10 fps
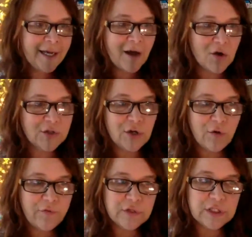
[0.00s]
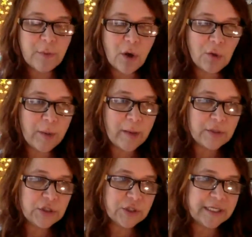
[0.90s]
also for the smaller publishers,